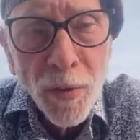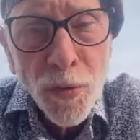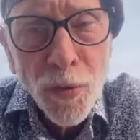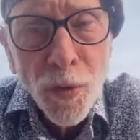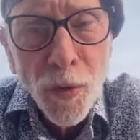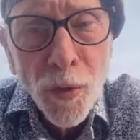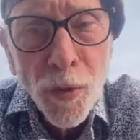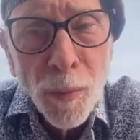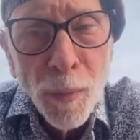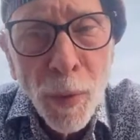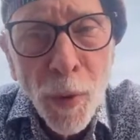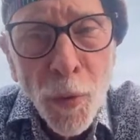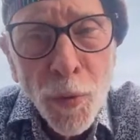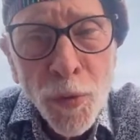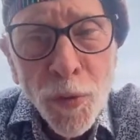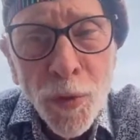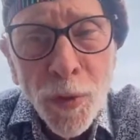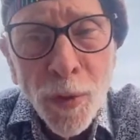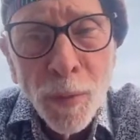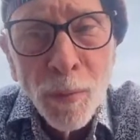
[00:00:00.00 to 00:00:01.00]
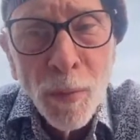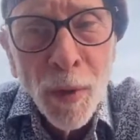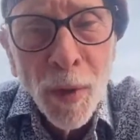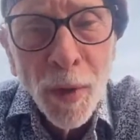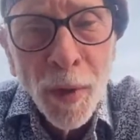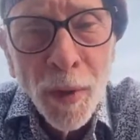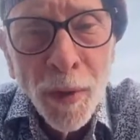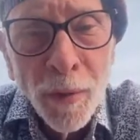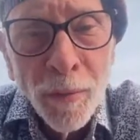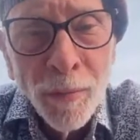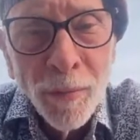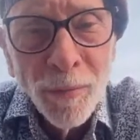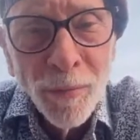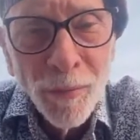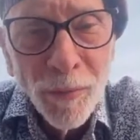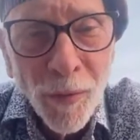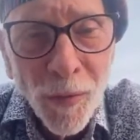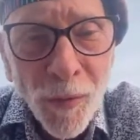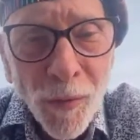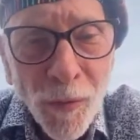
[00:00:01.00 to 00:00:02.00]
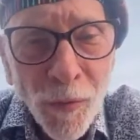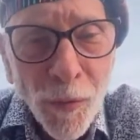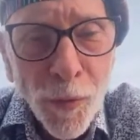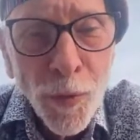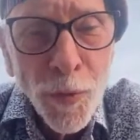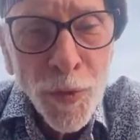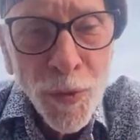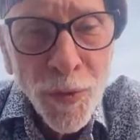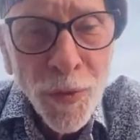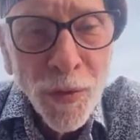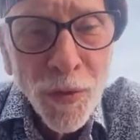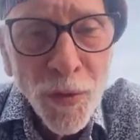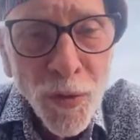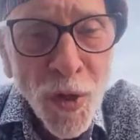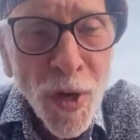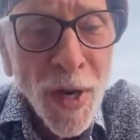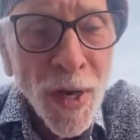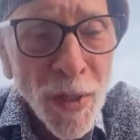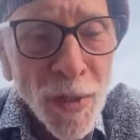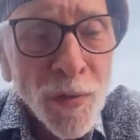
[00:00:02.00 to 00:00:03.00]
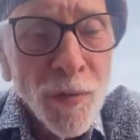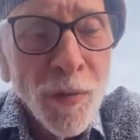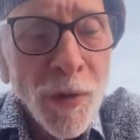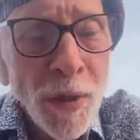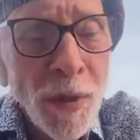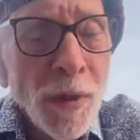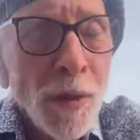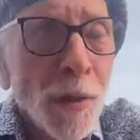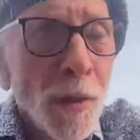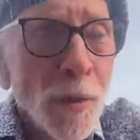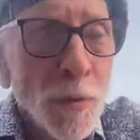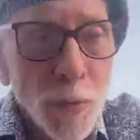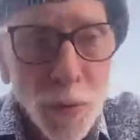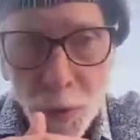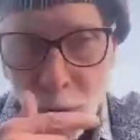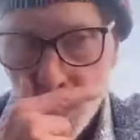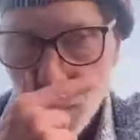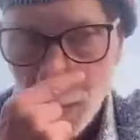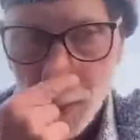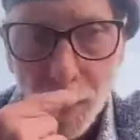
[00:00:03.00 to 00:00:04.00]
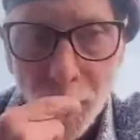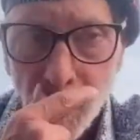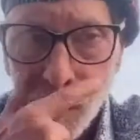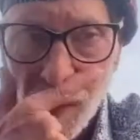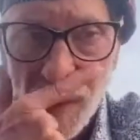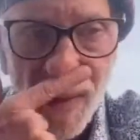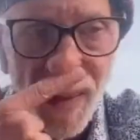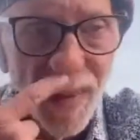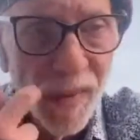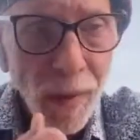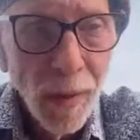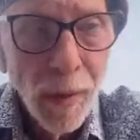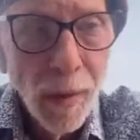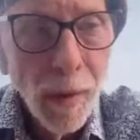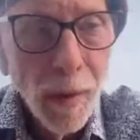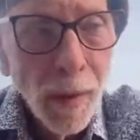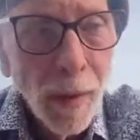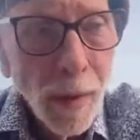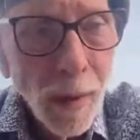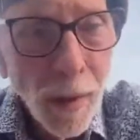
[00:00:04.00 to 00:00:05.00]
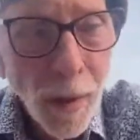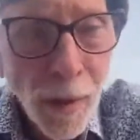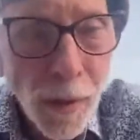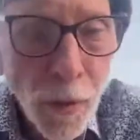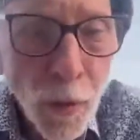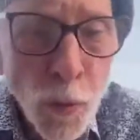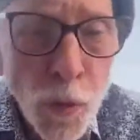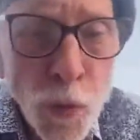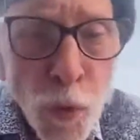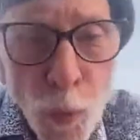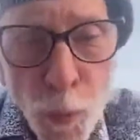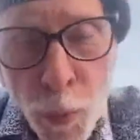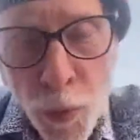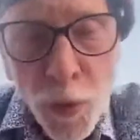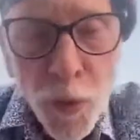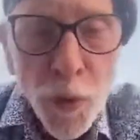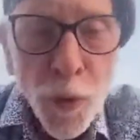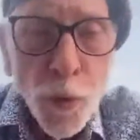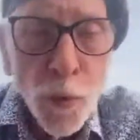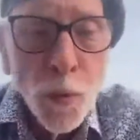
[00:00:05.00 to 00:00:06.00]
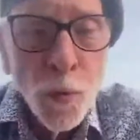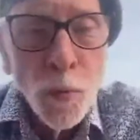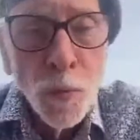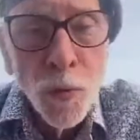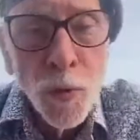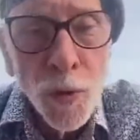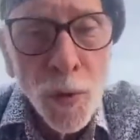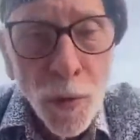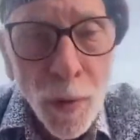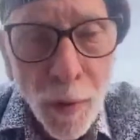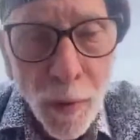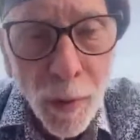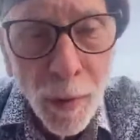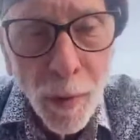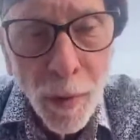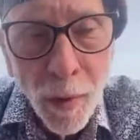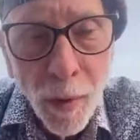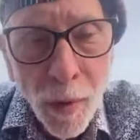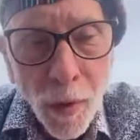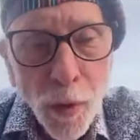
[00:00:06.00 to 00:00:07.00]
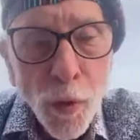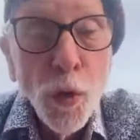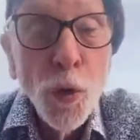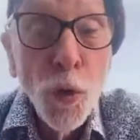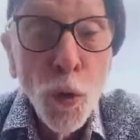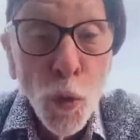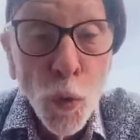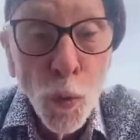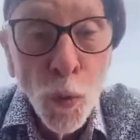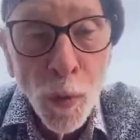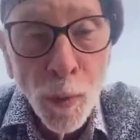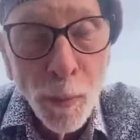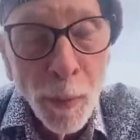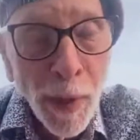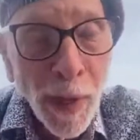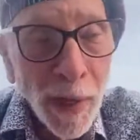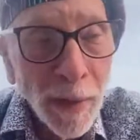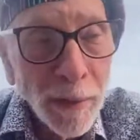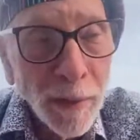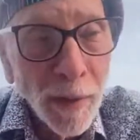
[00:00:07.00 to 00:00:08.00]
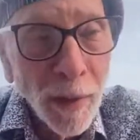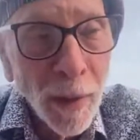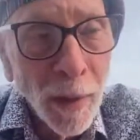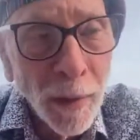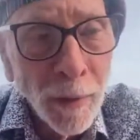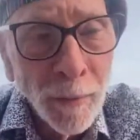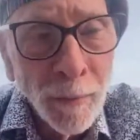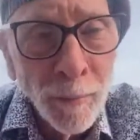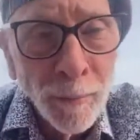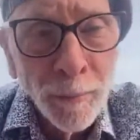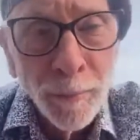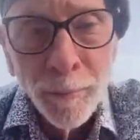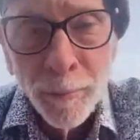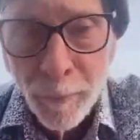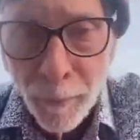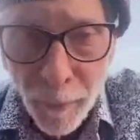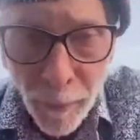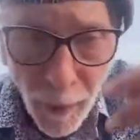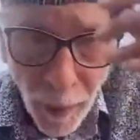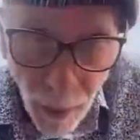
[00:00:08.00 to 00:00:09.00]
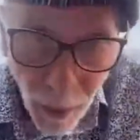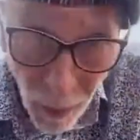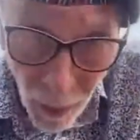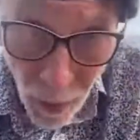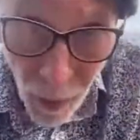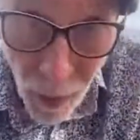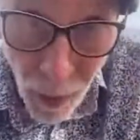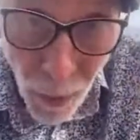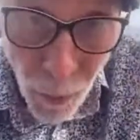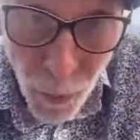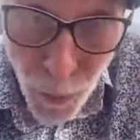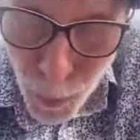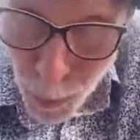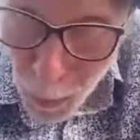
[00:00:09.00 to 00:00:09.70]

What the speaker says: started posting my first jazz videos, and YouTube was new back then. I